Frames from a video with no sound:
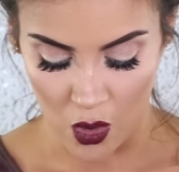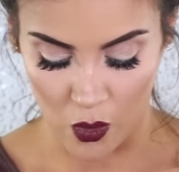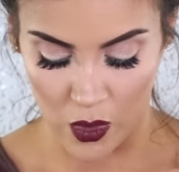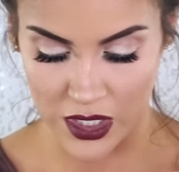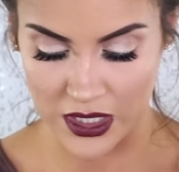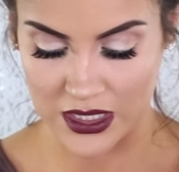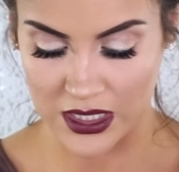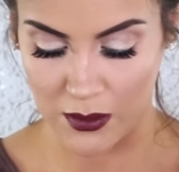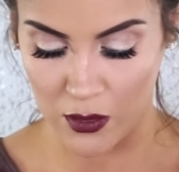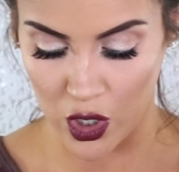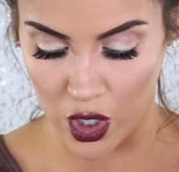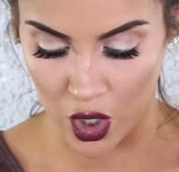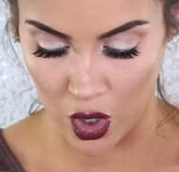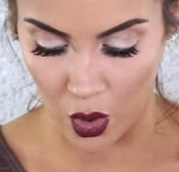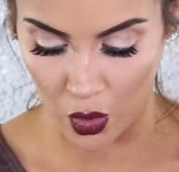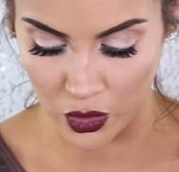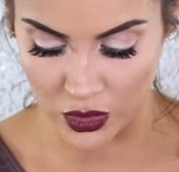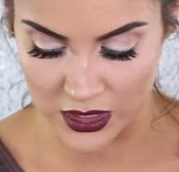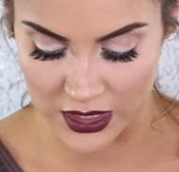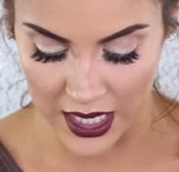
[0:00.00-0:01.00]
One is a more
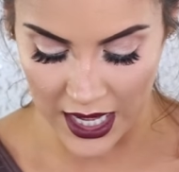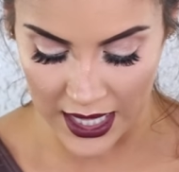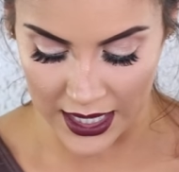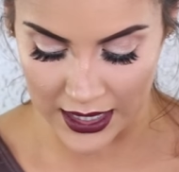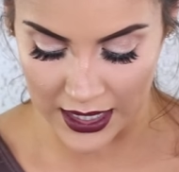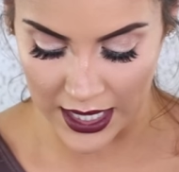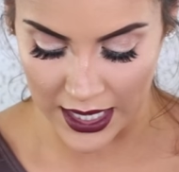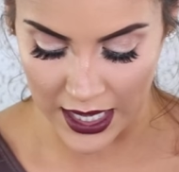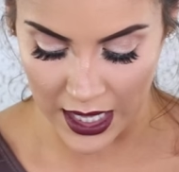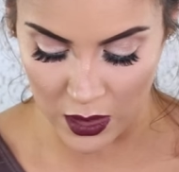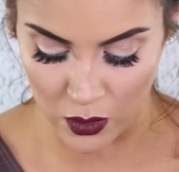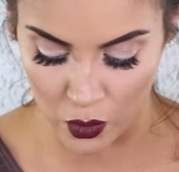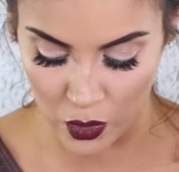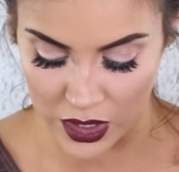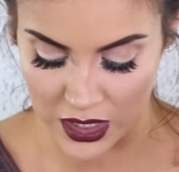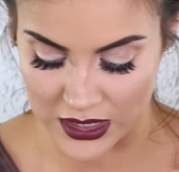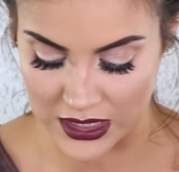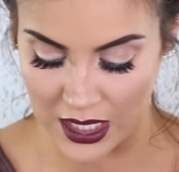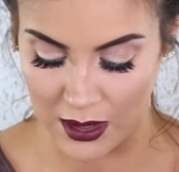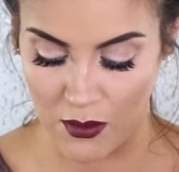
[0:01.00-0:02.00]
golden highlight and
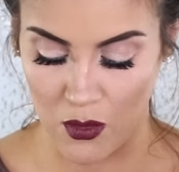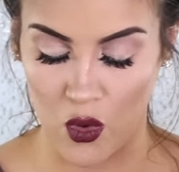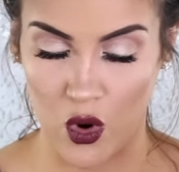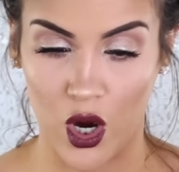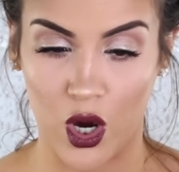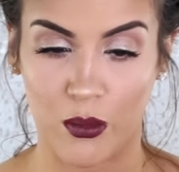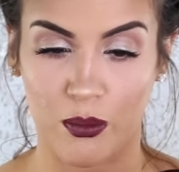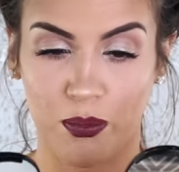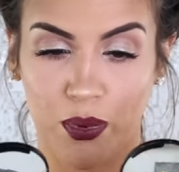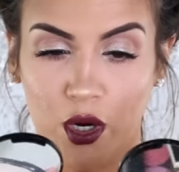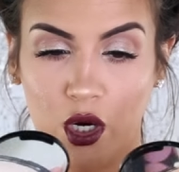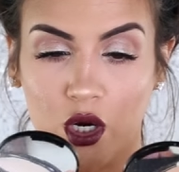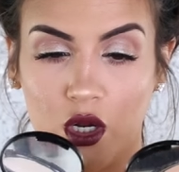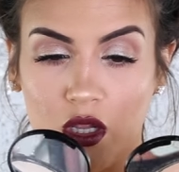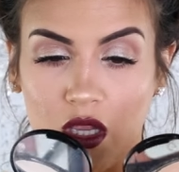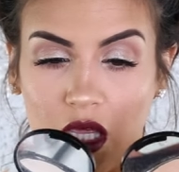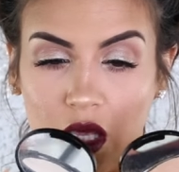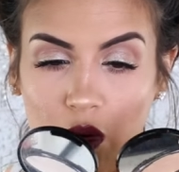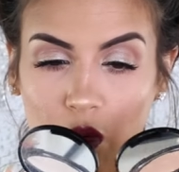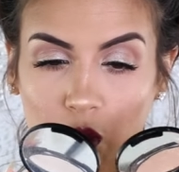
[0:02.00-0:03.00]
one is a more
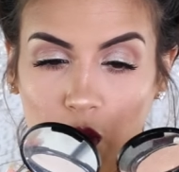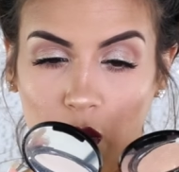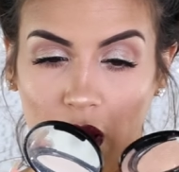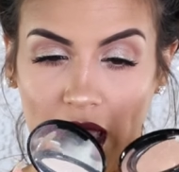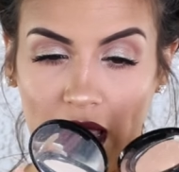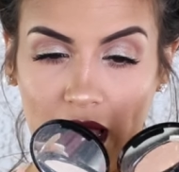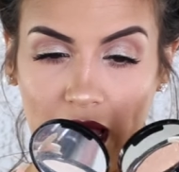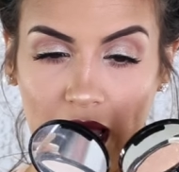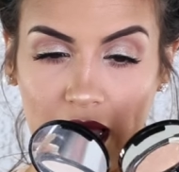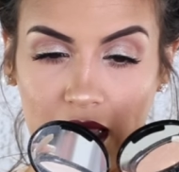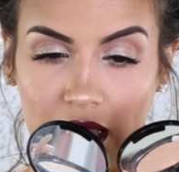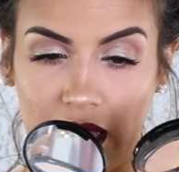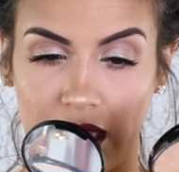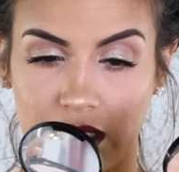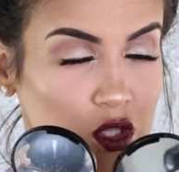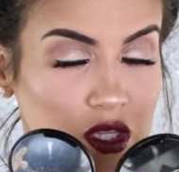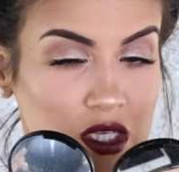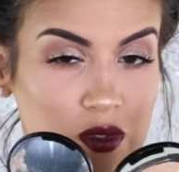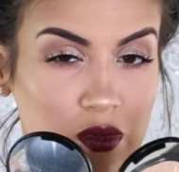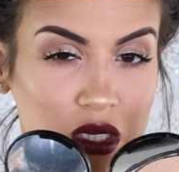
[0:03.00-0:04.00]
pearly white
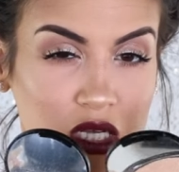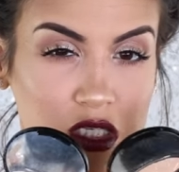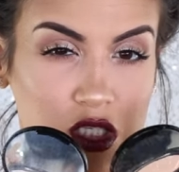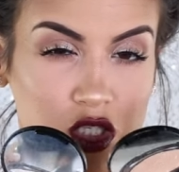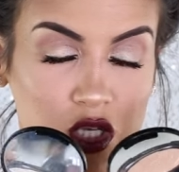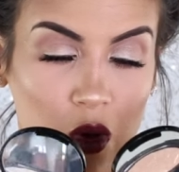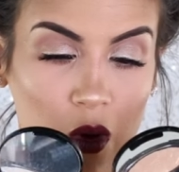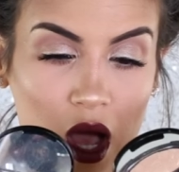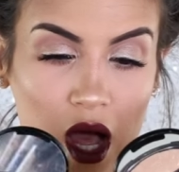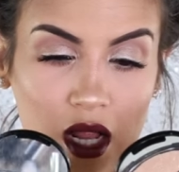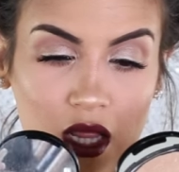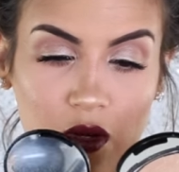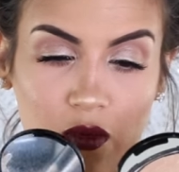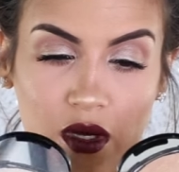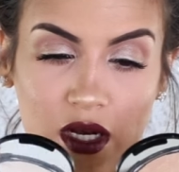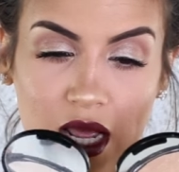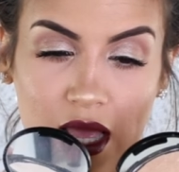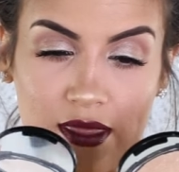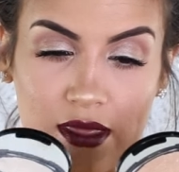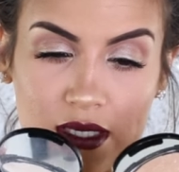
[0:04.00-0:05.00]
highlight. So this one is So
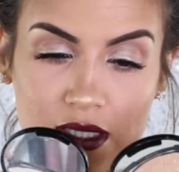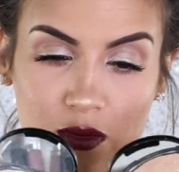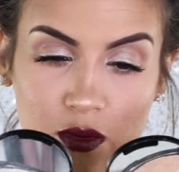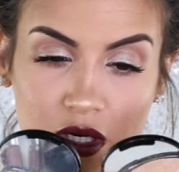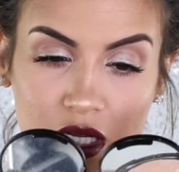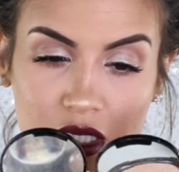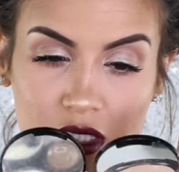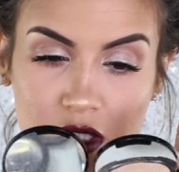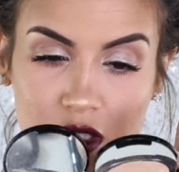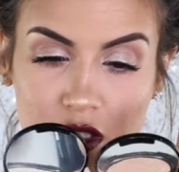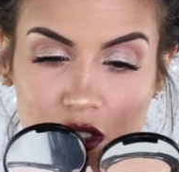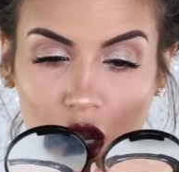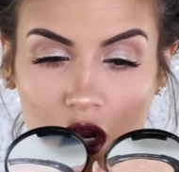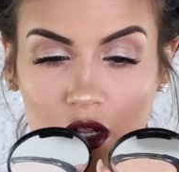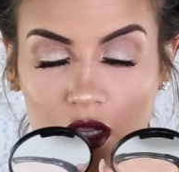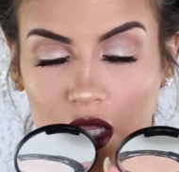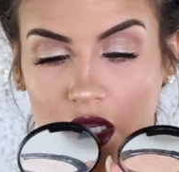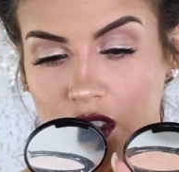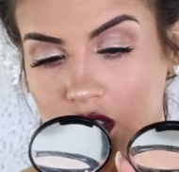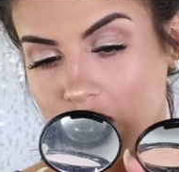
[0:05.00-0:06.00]
Hollywood and this one is
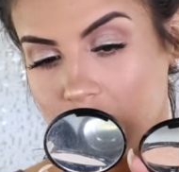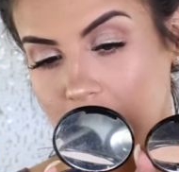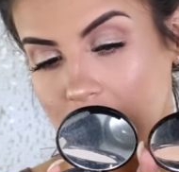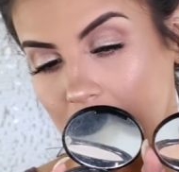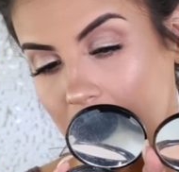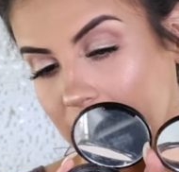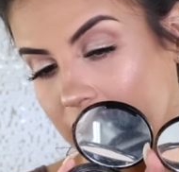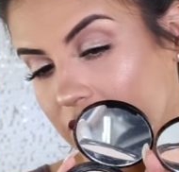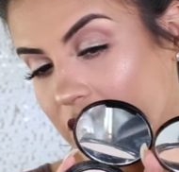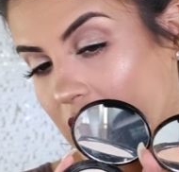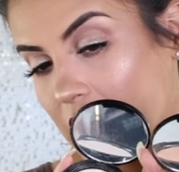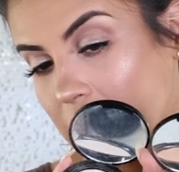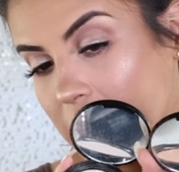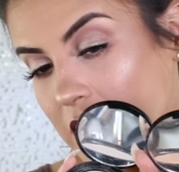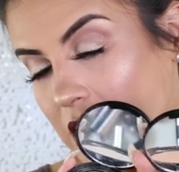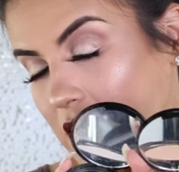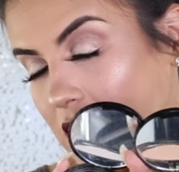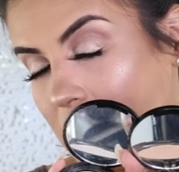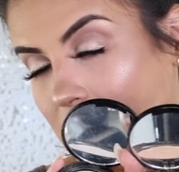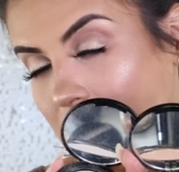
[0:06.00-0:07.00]
Starlet. Just love
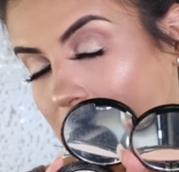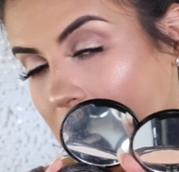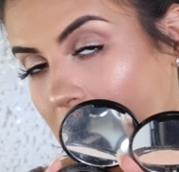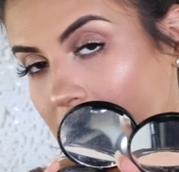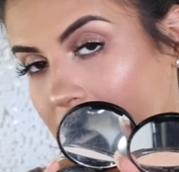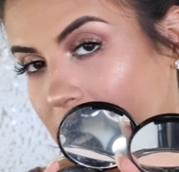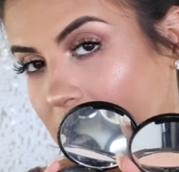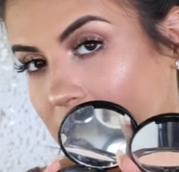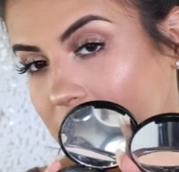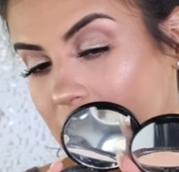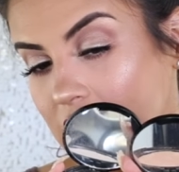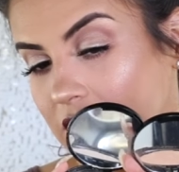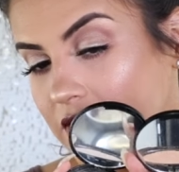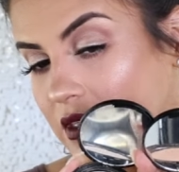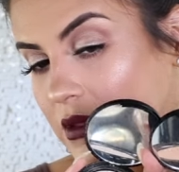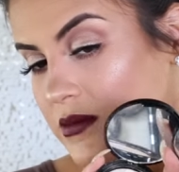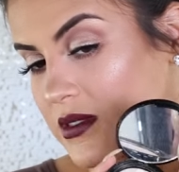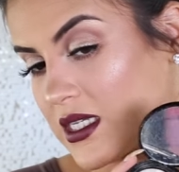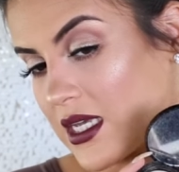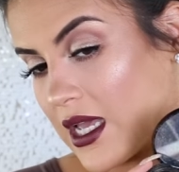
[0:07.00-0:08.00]
them, love, love, love them